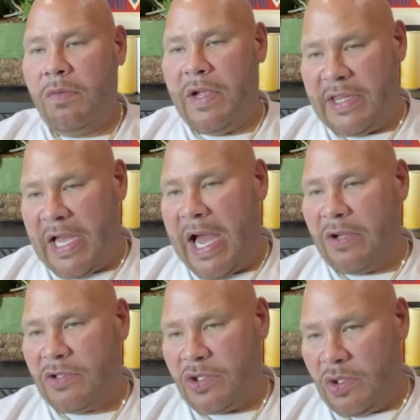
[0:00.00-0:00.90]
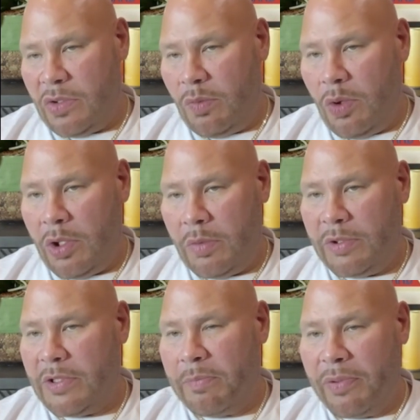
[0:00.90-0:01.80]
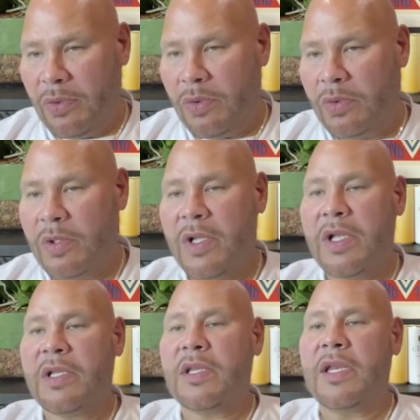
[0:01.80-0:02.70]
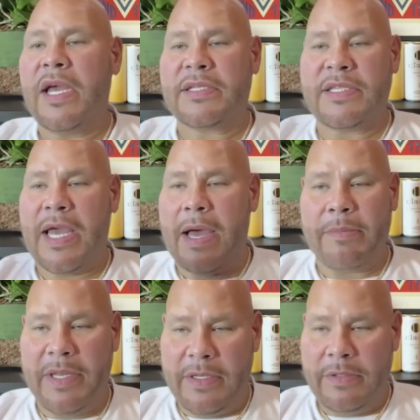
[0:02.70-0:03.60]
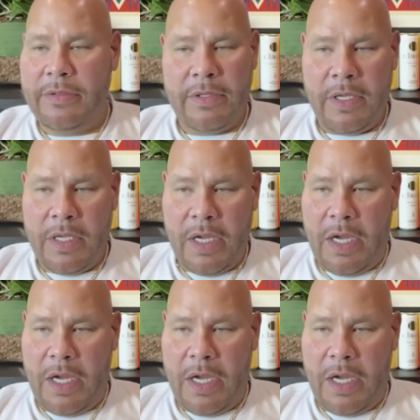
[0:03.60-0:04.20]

rent the house on the water with the pool. The next day I'm in